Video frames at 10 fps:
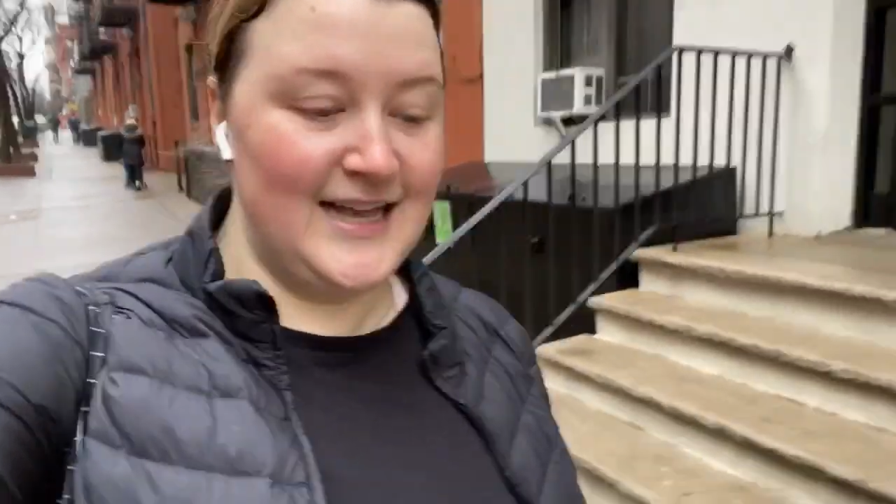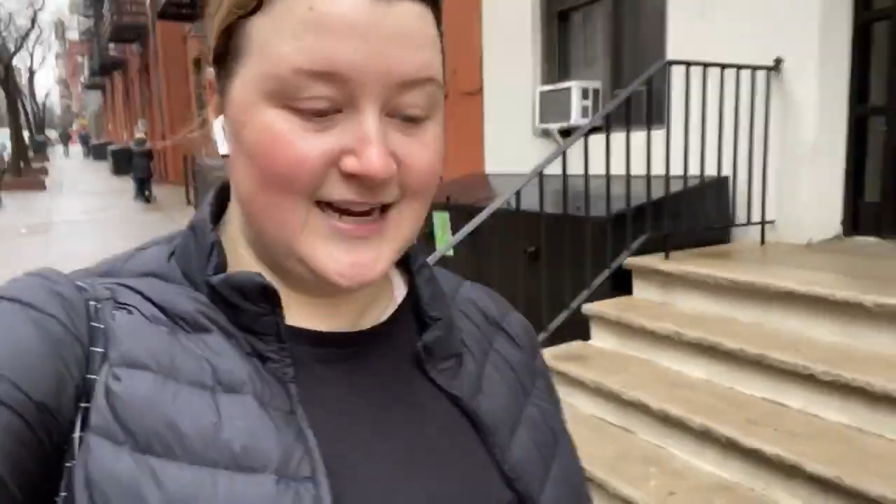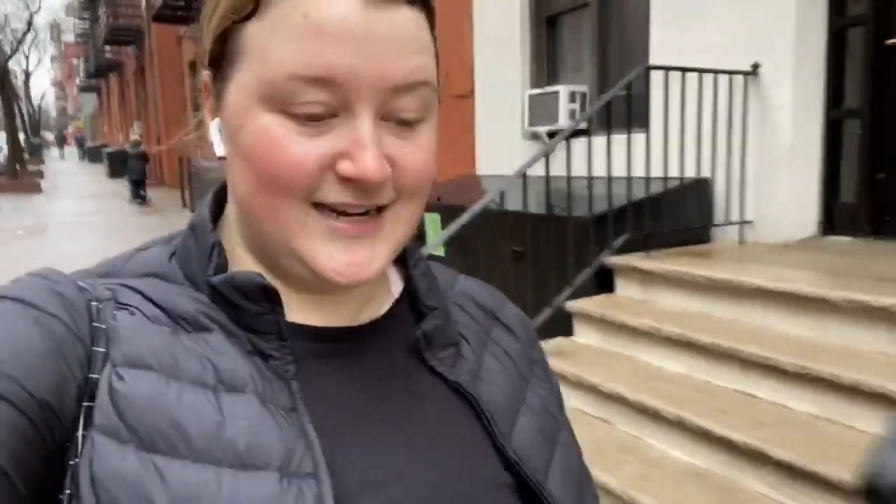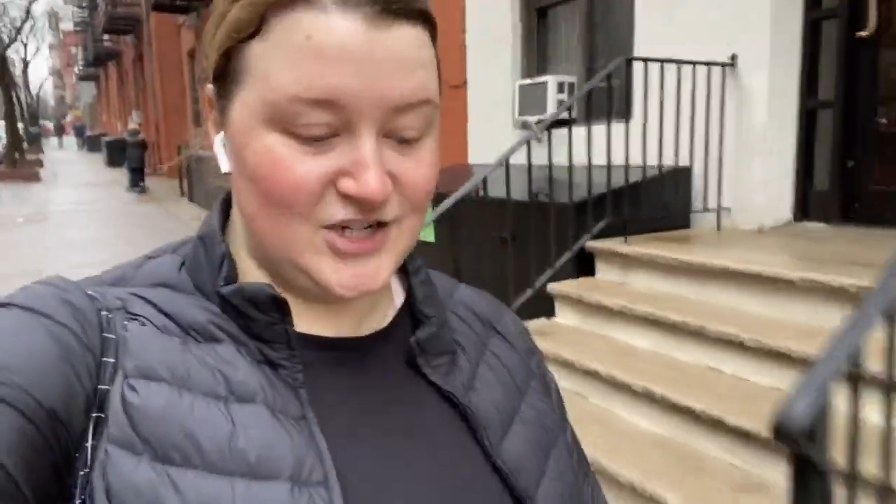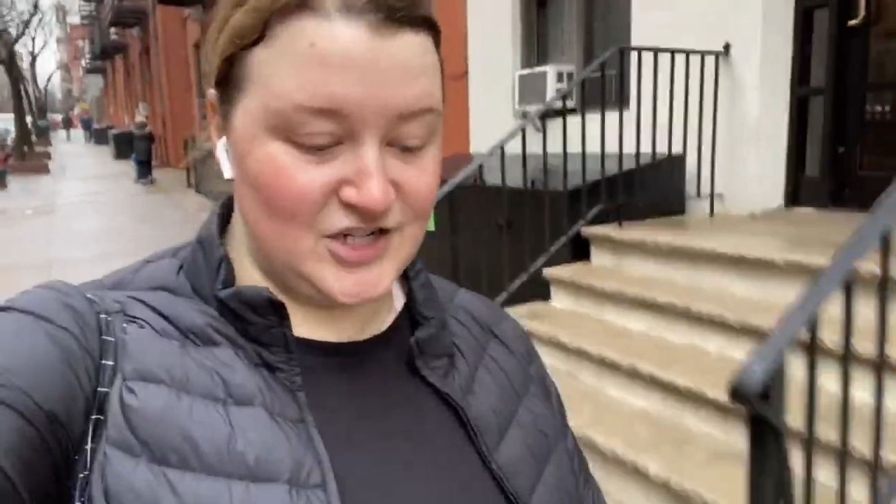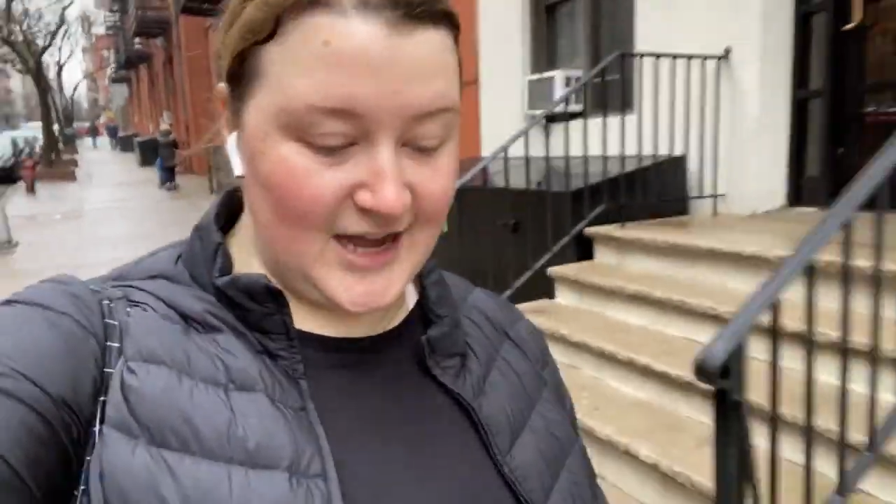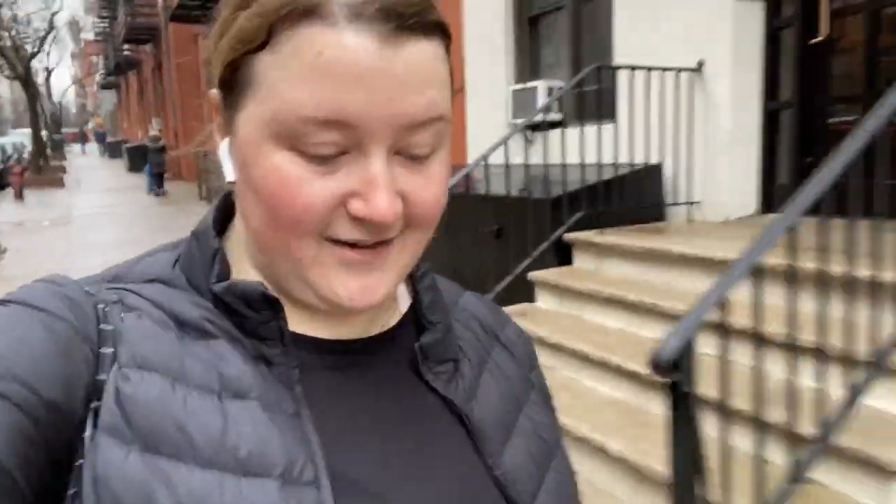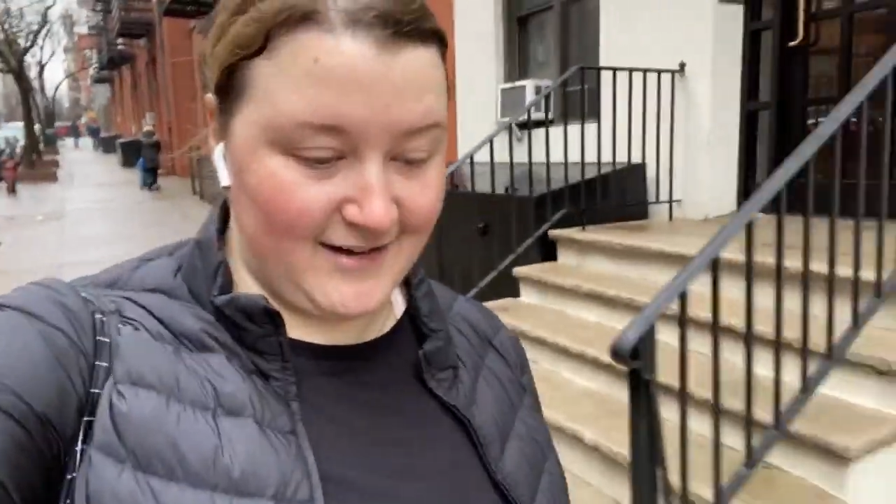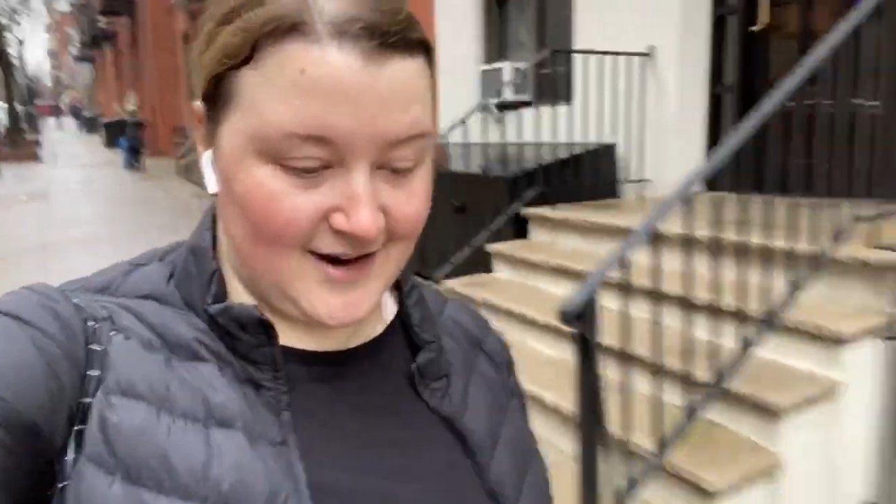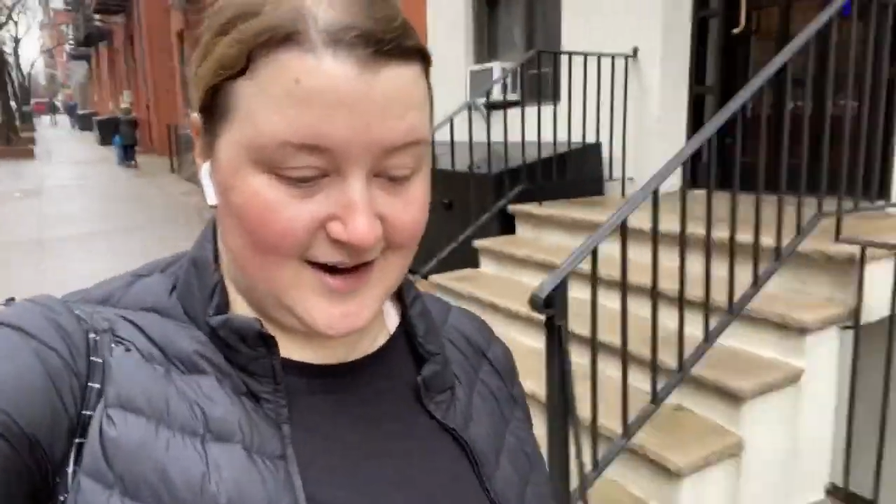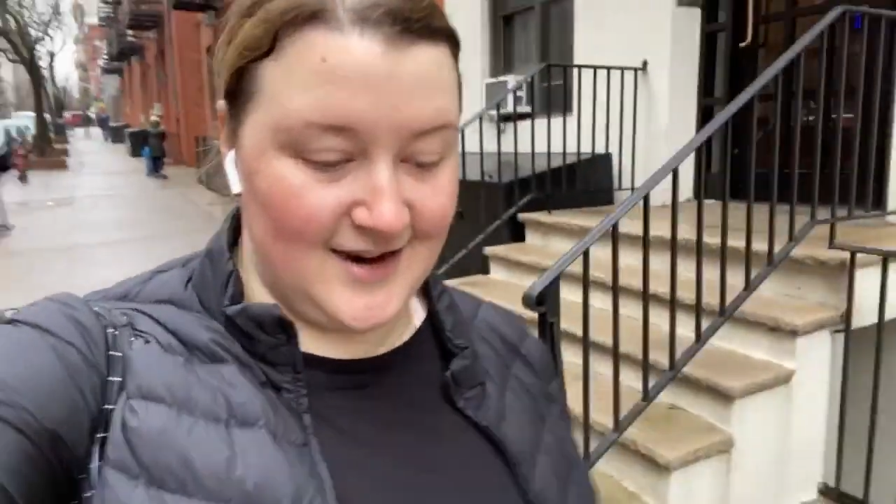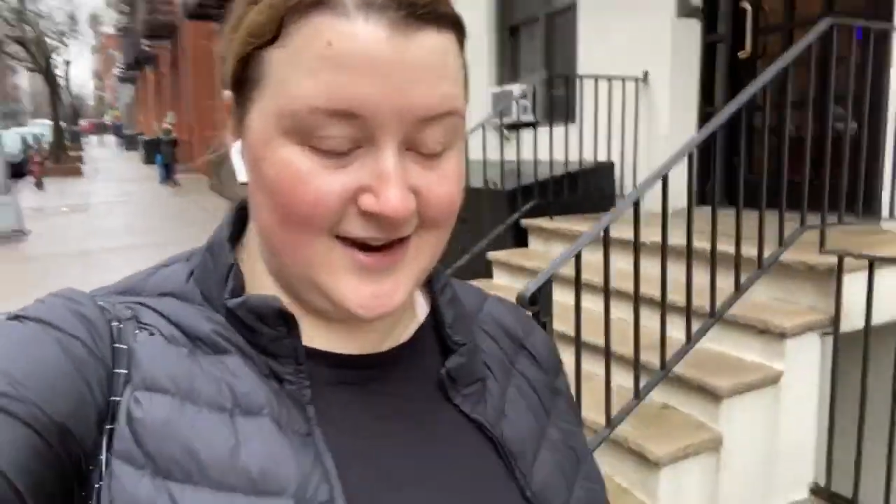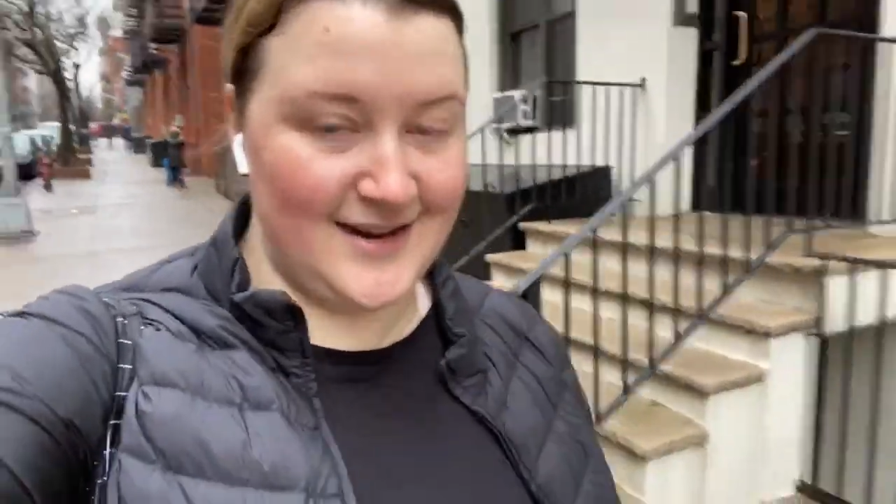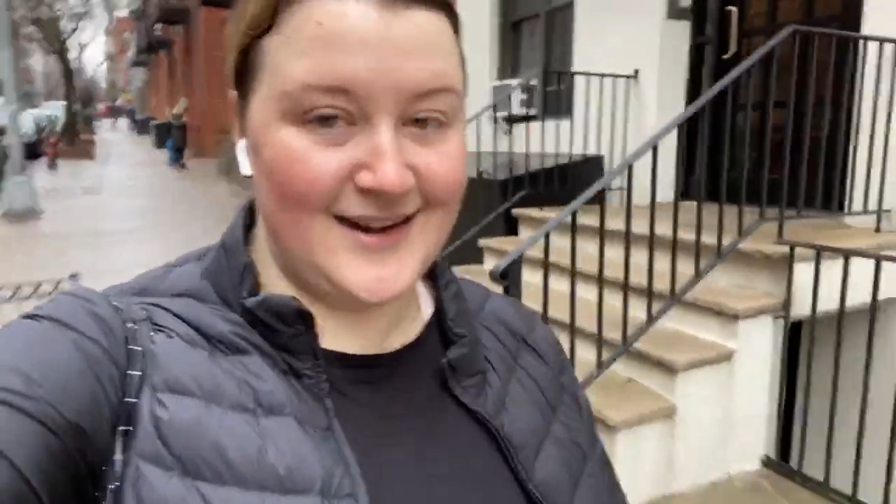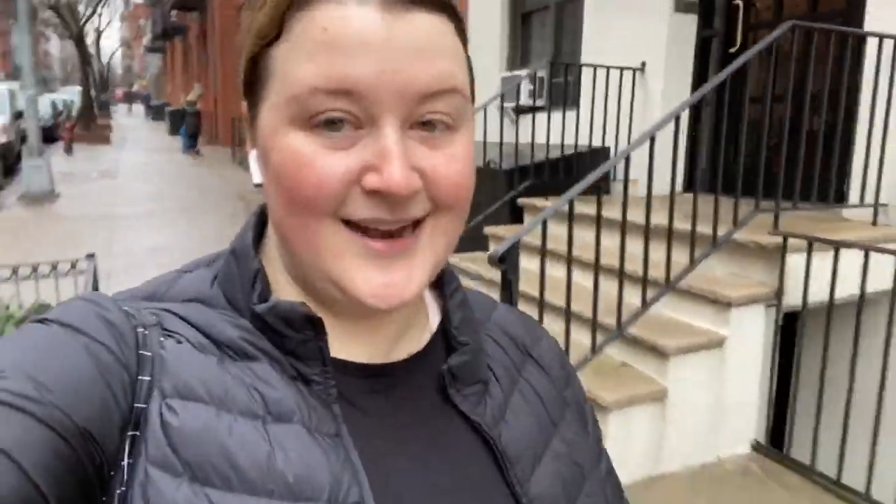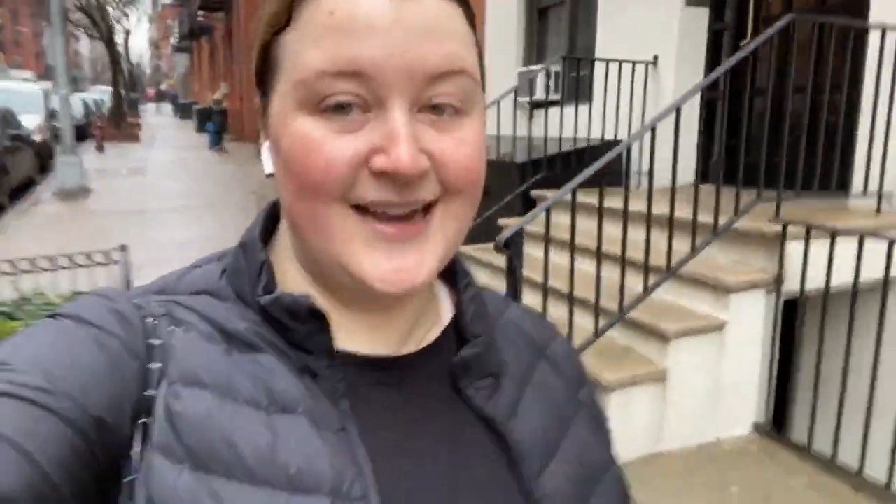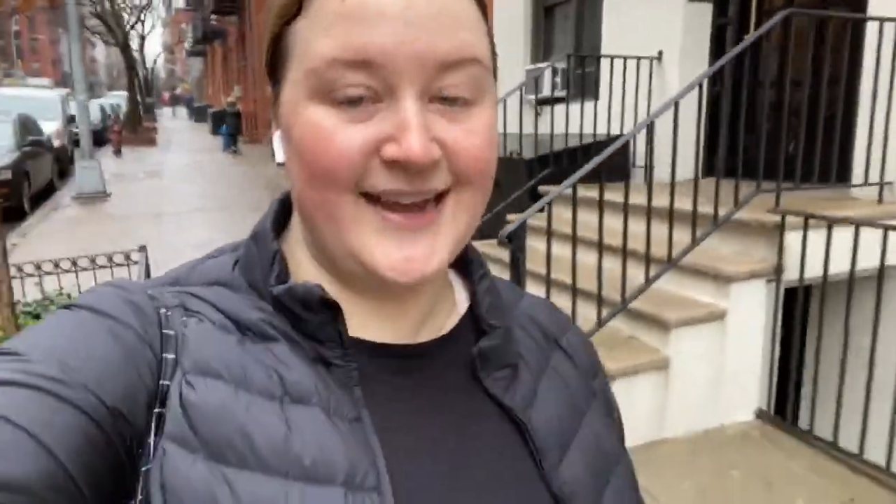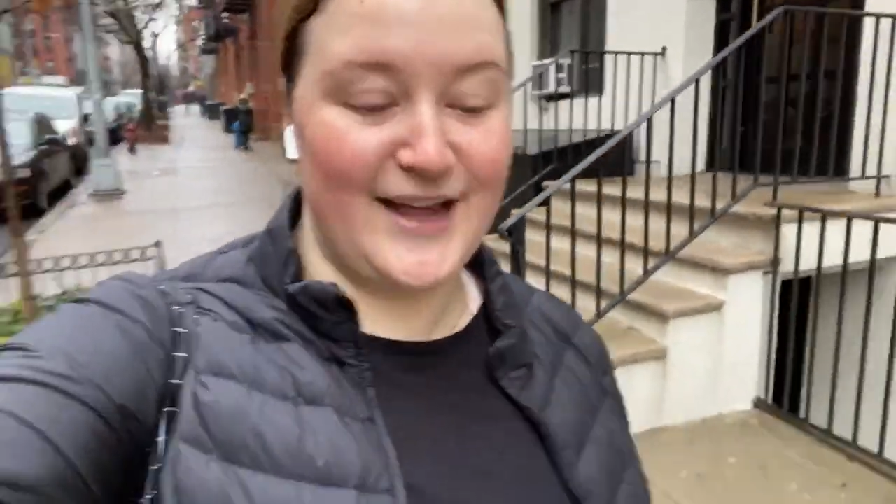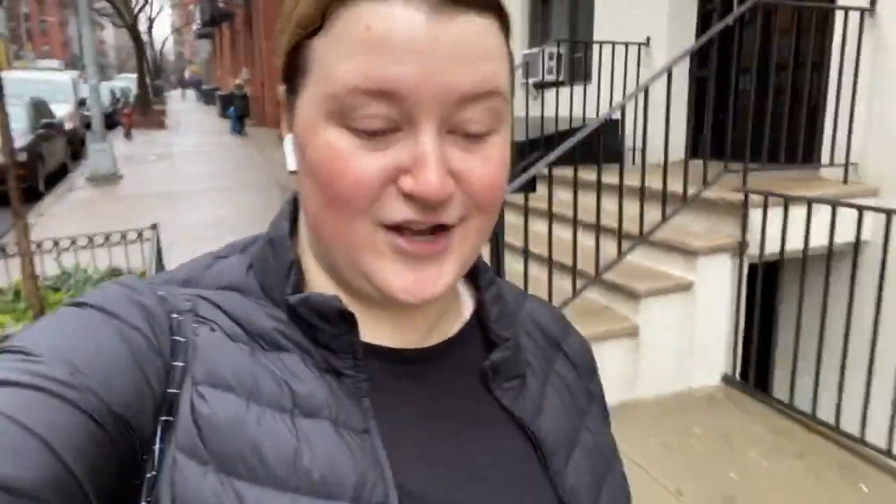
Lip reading: gonna shower, get